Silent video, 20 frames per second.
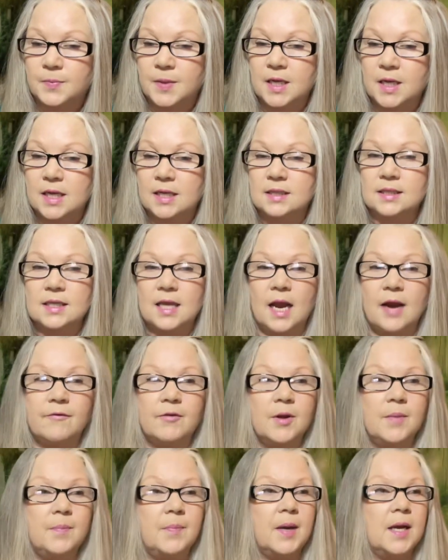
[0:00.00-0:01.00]
because
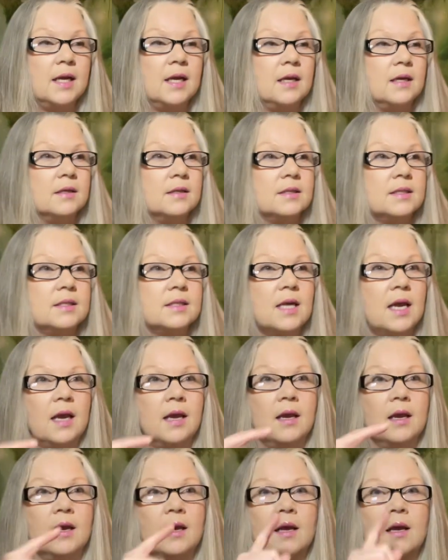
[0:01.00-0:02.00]
everybody is
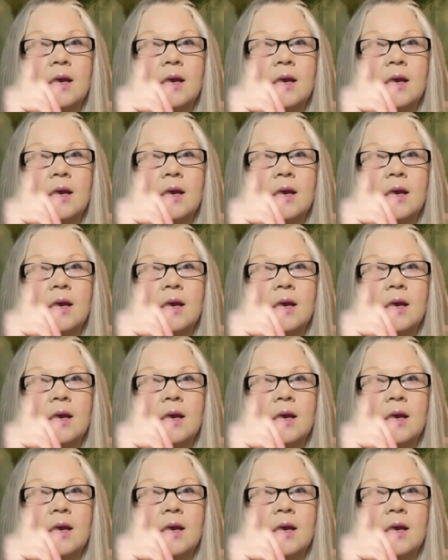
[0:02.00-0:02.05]
like,